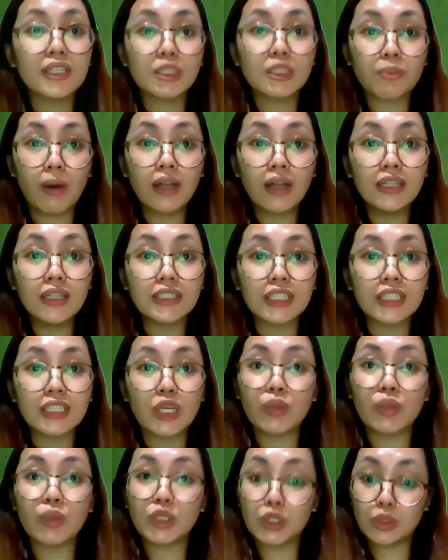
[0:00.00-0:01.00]
this
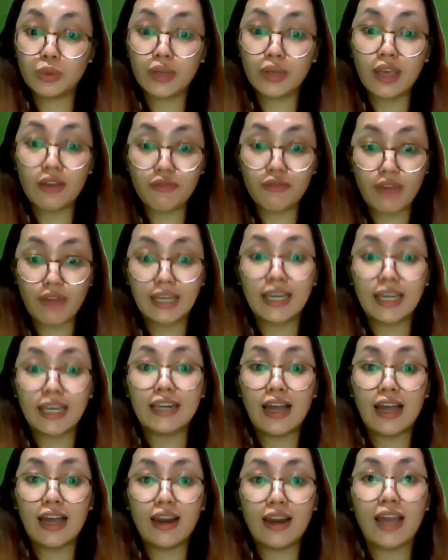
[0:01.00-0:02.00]
policy, which took effect
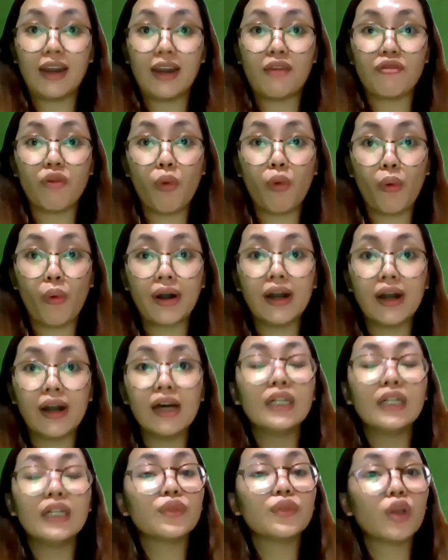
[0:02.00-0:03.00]
in 1994,
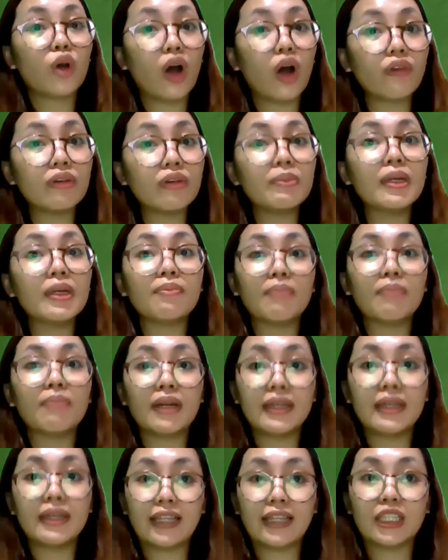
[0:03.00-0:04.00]
the government
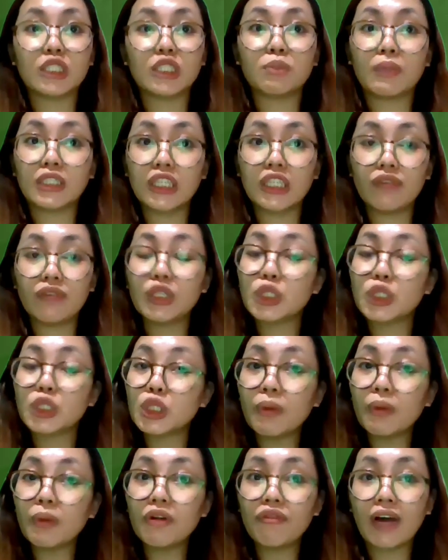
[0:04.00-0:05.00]
mandated specific
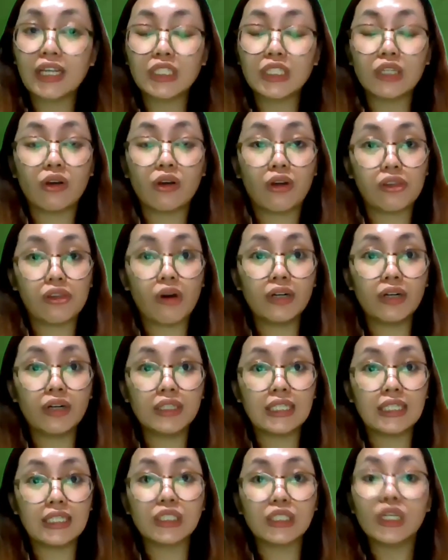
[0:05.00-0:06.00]
supervising
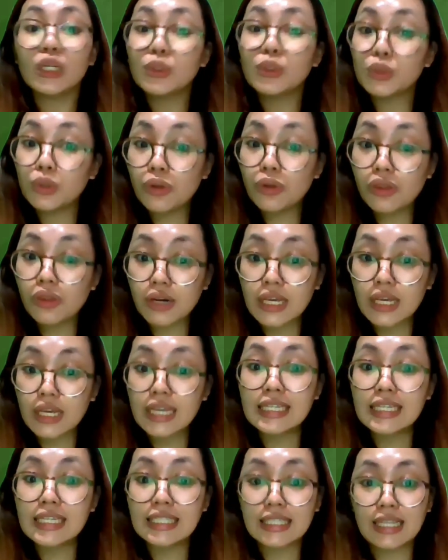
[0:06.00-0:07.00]
authorities to
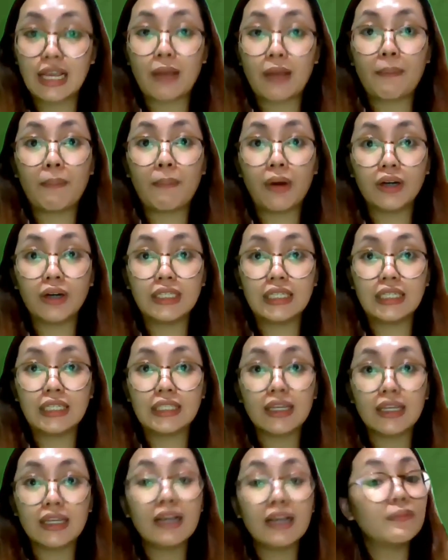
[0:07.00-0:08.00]
three distinct
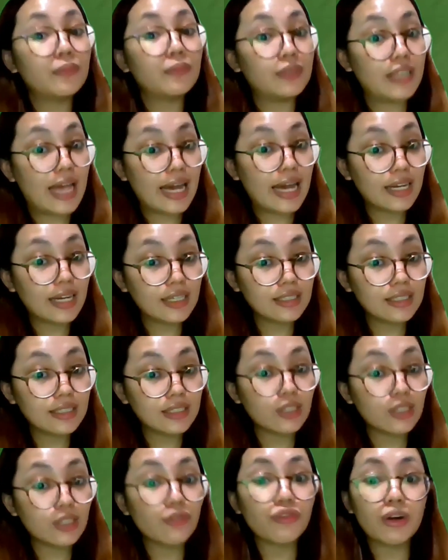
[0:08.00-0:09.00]
bodies:
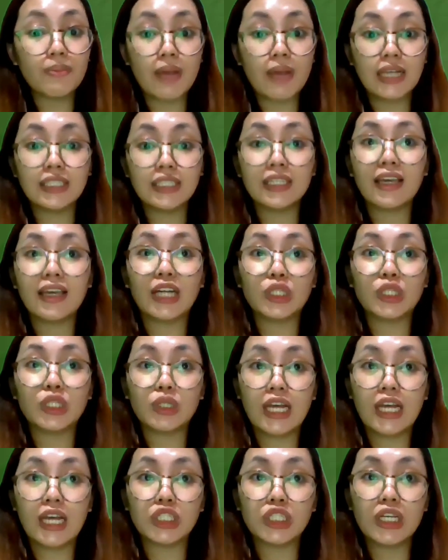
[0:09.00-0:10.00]
DECS for basic
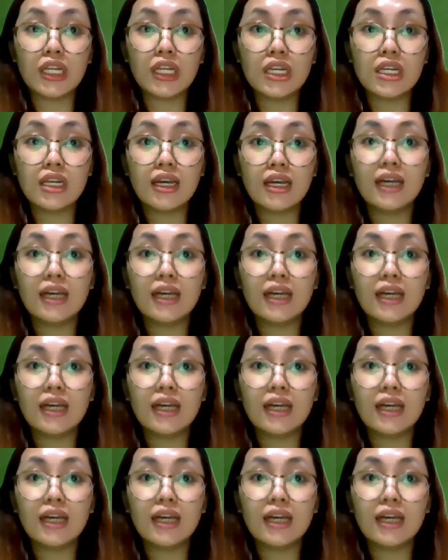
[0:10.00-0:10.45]
education,